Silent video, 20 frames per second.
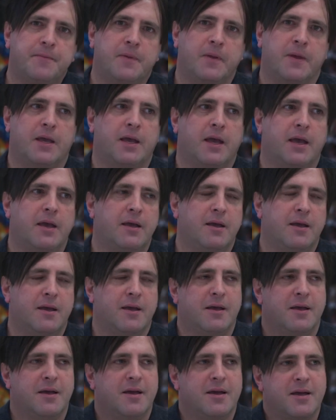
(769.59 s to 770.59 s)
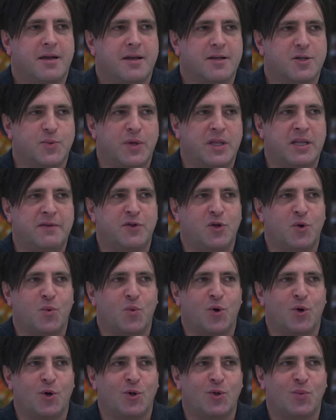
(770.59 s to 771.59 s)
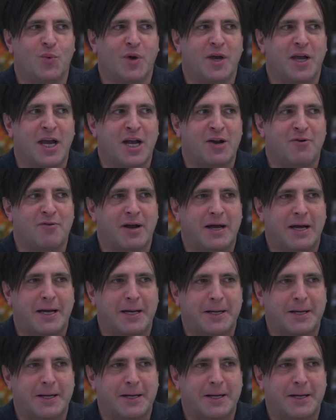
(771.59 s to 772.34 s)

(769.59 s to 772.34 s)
Okay, because we live in a world where